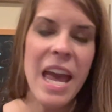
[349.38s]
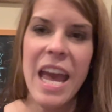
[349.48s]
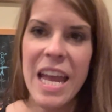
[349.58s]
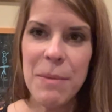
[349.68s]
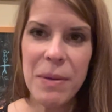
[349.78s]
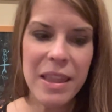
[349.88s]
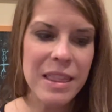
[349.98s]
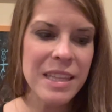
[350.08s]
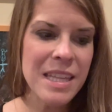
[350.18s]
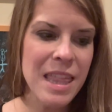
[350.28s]
A
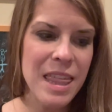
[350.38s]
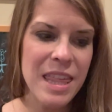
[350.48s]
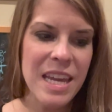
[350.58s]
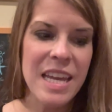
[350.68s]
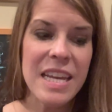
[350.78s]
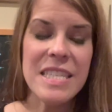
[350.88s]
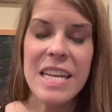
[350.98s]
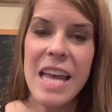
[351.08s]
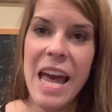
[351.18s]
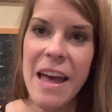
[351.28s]
plinth is
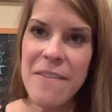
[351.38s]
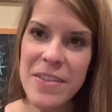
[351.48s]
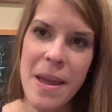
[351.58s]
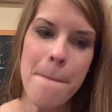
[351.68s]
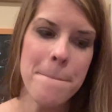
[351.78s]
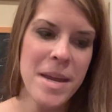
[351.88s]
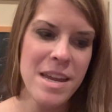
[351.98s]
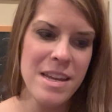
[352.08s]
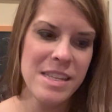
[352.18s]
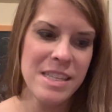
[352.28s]
a heavy
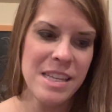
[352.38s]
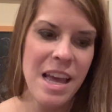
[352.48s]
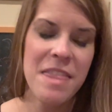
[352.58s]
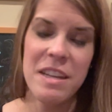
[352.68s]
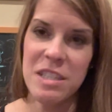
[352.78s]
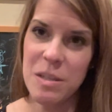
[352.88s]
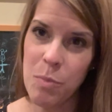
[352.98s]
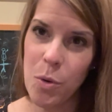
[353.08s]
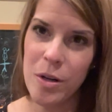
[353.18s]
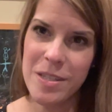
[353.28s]
base that
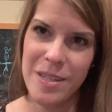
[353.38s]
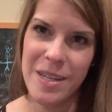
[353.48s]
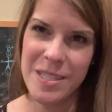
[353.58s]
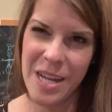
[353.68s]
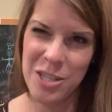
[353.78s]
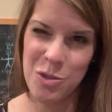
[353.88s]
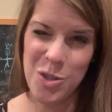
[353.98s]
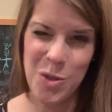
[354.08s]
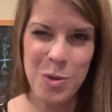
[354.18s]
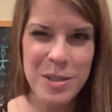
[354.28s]
supports a statue.
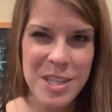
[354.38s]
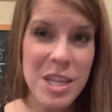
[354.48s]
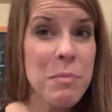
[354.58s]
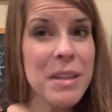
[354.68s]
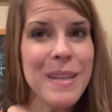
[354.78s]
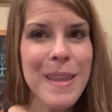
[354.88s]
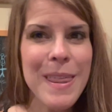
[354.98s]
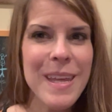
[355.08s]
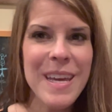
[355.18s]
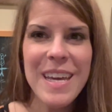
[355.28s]
So you can see the plinth
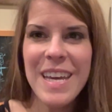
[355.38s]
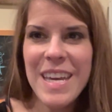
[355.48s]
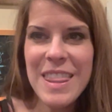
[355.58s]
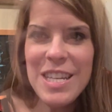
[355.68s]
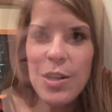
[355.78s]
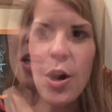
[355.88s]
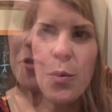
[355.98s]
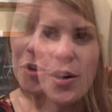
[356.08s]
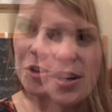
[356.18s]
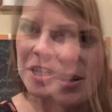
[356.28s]
in this artwork.
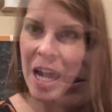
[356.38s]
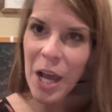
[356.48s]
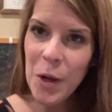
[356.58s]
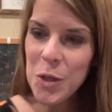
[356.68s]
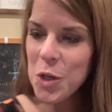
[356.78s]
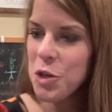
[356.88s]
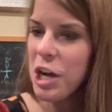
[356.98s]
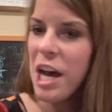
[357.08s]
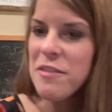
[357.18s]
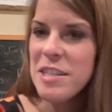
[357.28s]
For learning how your
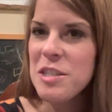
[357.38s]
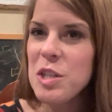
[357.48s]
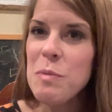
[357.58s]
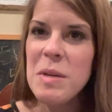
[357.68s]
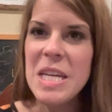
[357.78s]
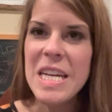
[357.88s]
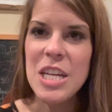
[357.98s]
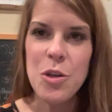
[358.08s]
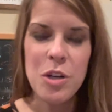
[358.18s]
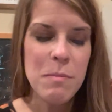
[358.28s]
craft is going to be,
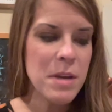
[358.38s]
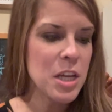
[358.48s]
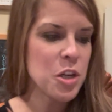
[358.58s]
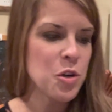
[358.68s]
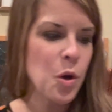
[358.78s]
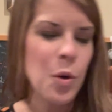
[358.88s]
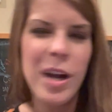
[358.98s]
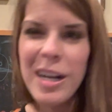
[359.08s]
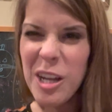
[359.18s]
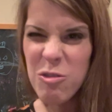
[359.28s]
you're going to make your own
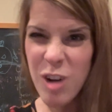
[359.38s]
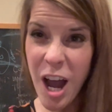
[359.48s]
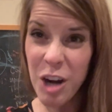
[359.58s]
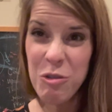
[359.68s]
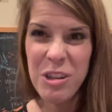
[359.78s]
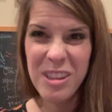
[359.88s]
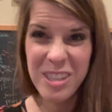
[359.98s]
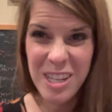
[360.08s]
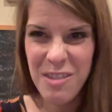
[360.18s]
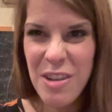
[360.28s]
kind of like rock
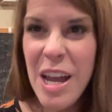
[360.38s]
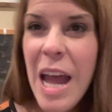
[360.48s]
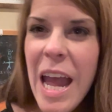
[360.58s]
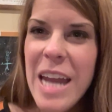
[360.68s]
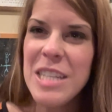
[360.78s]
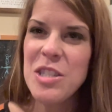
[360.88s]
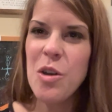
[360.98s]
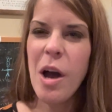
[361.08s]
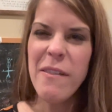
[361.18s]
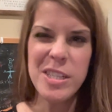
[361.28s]
relief. And so
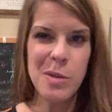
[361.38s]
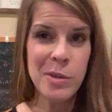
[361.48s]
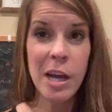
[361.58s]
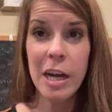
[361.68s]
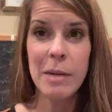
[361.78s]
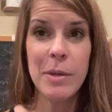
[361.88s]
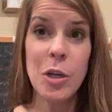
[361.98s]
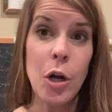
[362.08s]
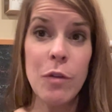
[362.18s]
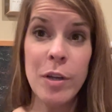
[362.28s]
obviously we're not going to be
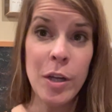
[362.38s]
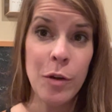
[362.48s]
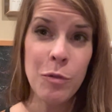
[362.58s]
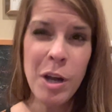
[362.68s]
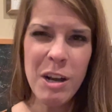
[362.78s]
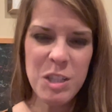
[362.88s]
carving rocks